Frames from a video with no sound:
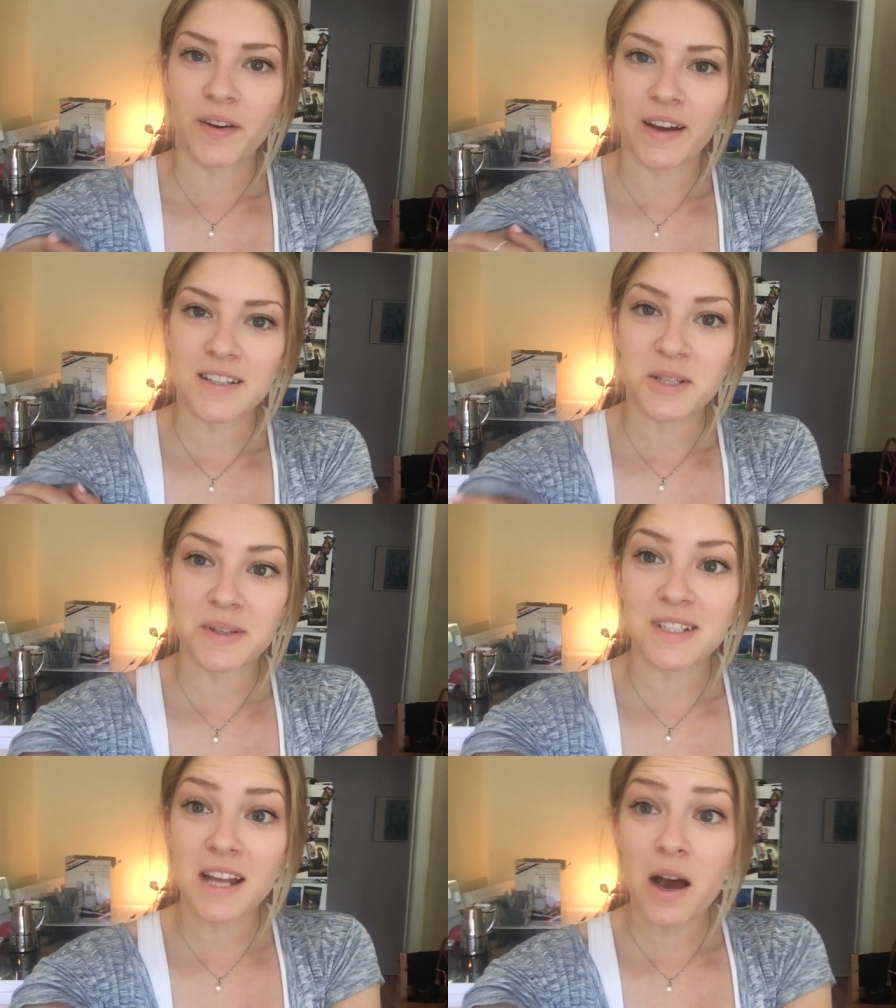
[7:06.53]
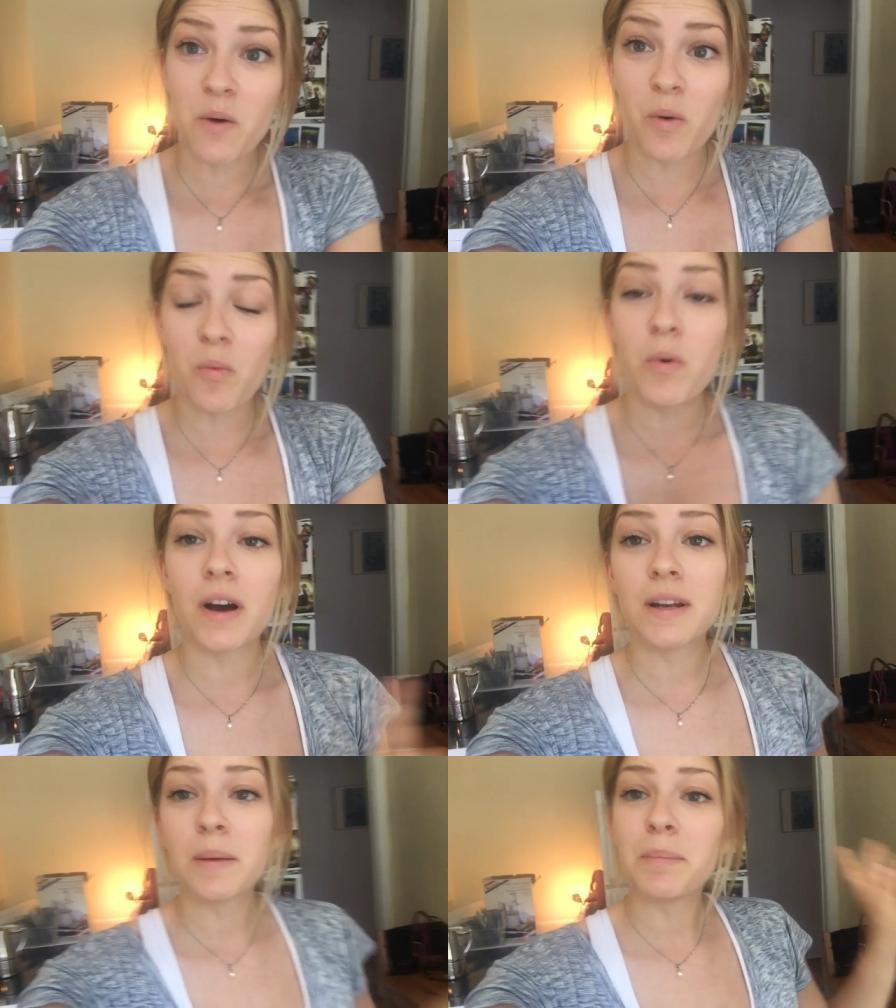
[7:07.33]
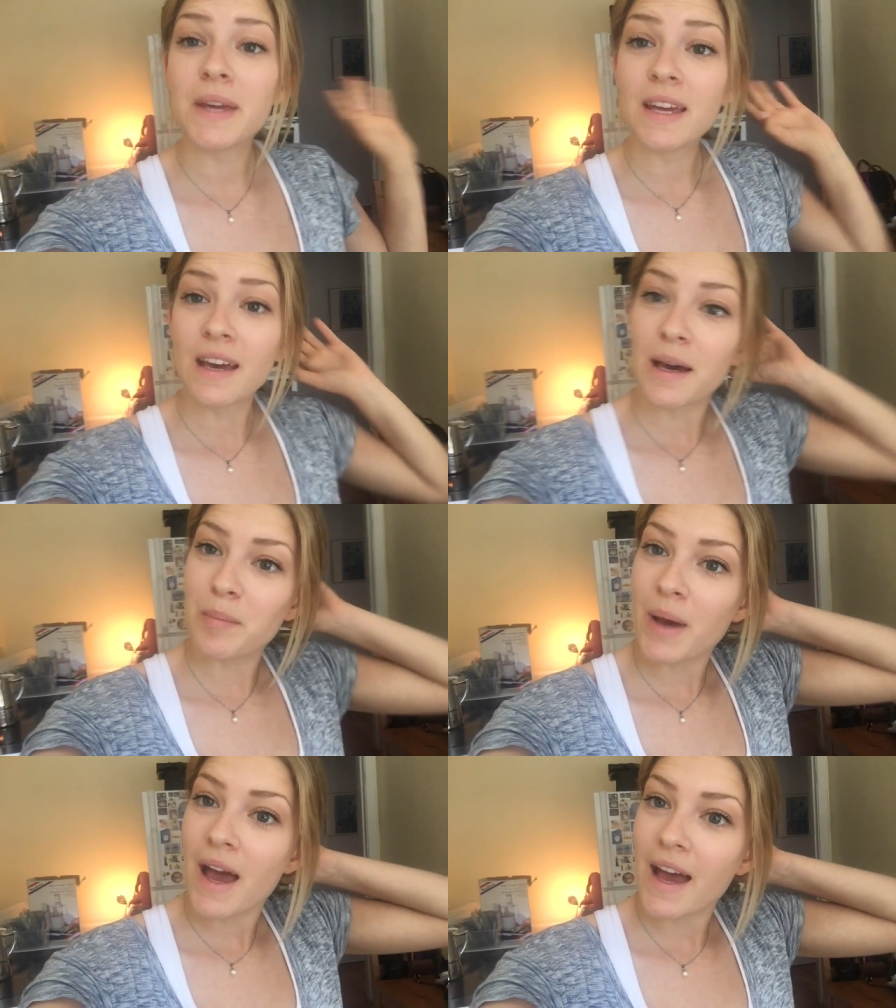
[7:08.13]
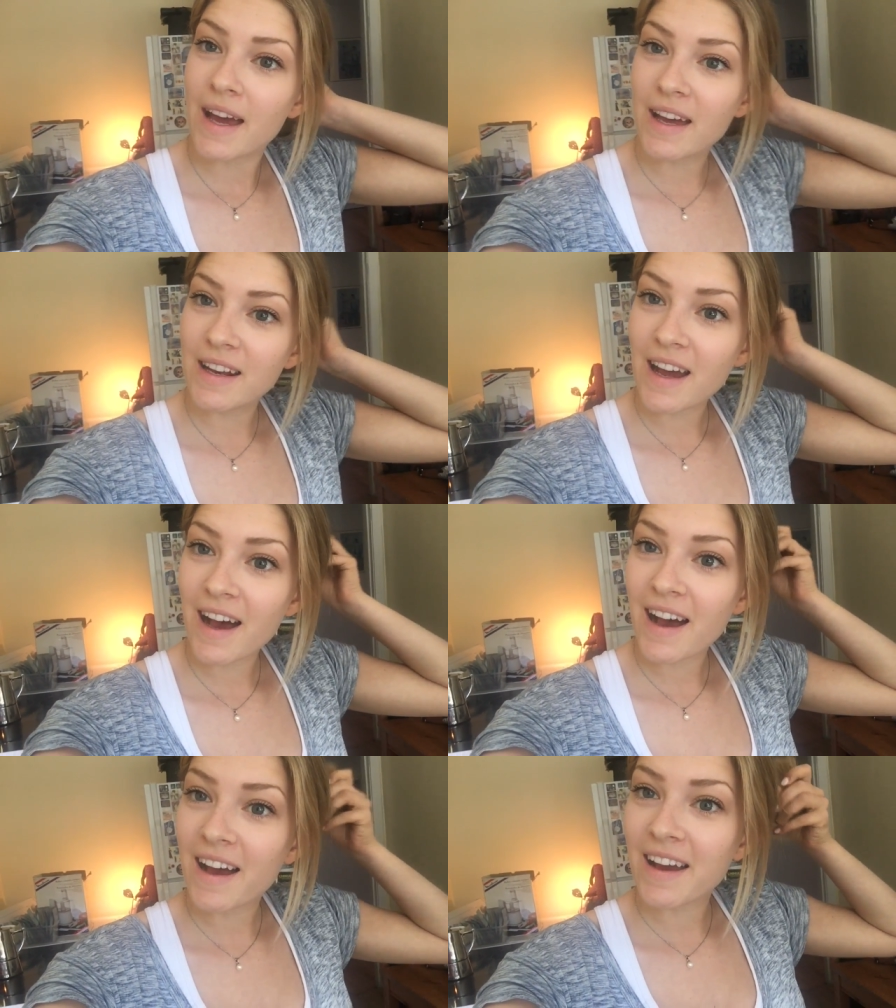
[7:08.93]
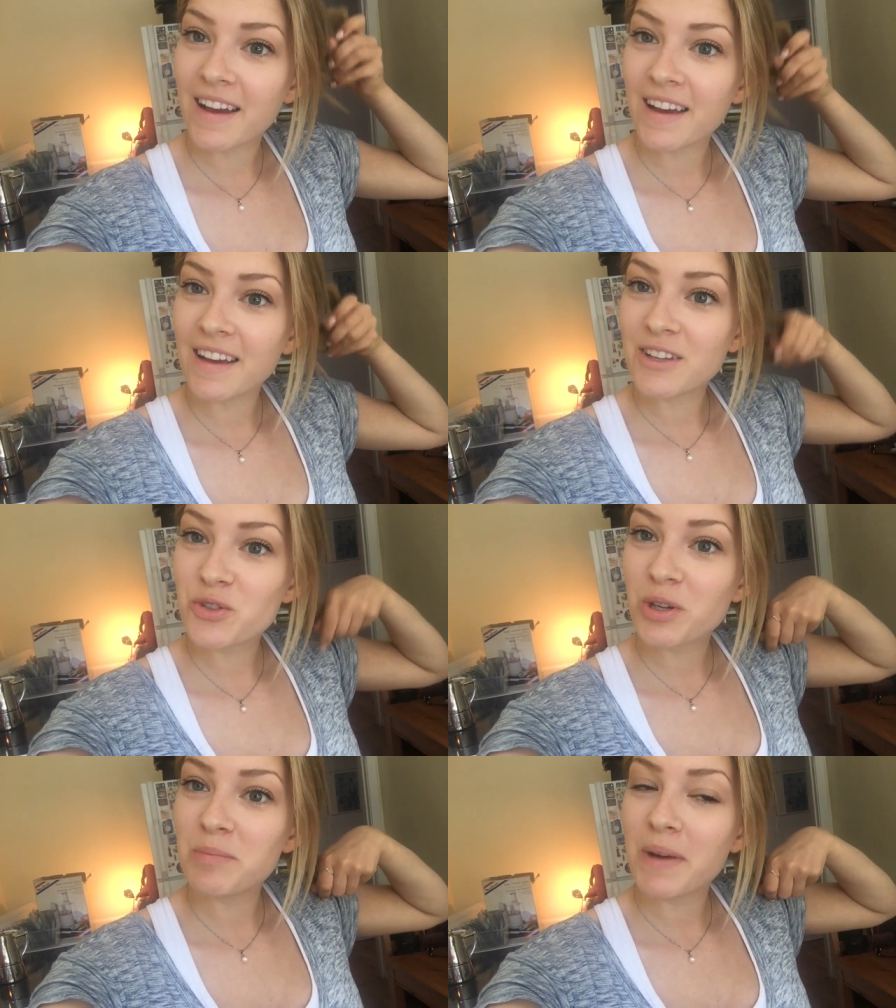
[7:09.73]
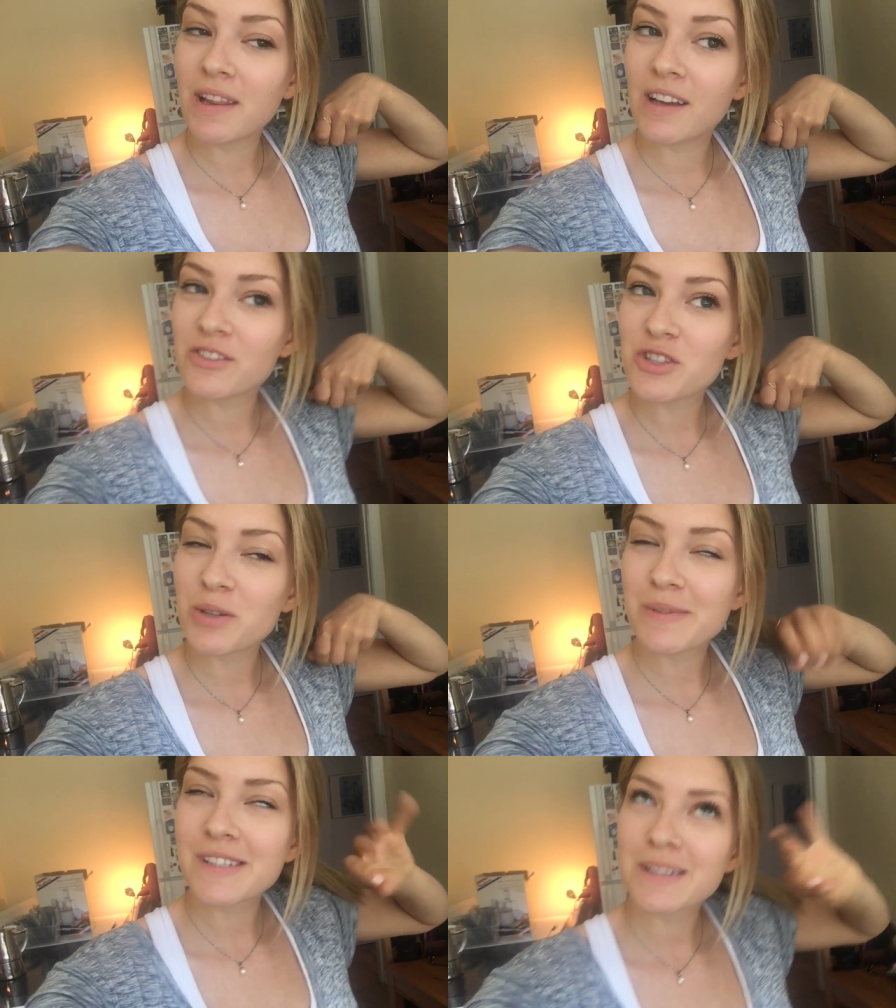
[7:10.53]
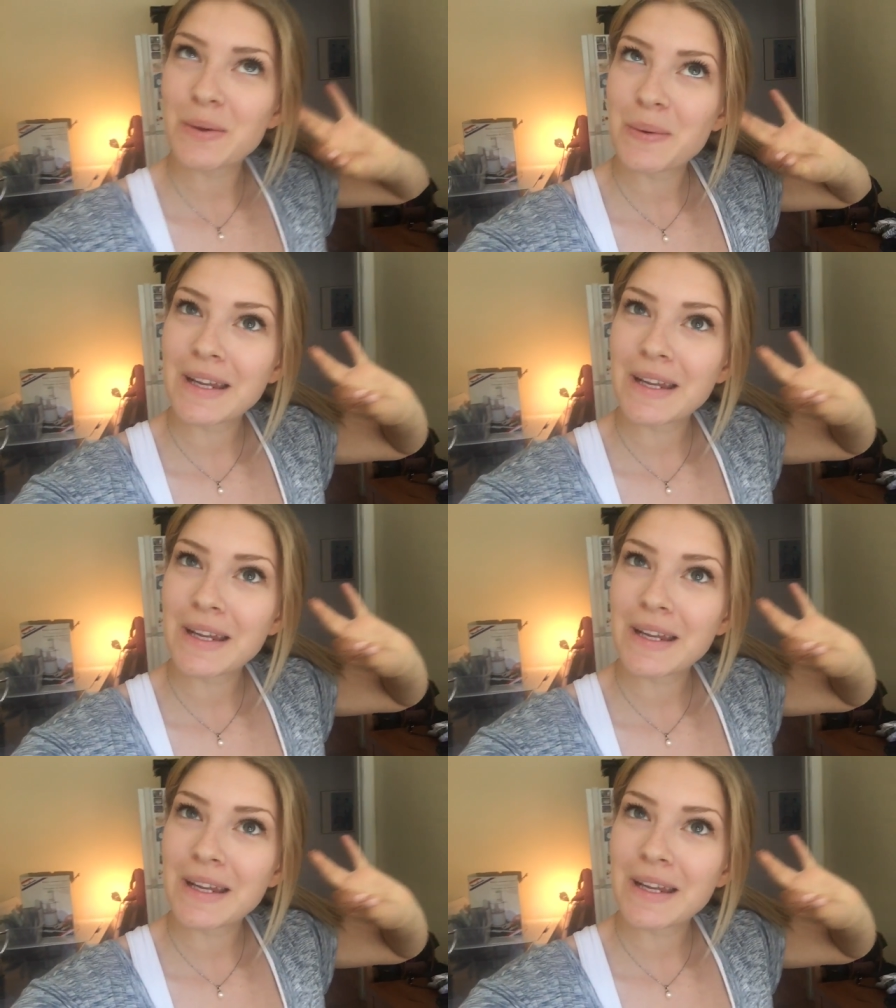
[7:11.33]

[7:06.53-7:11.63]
Okay, so it's now 1 p.m. and I enjoyed my lunch. It was so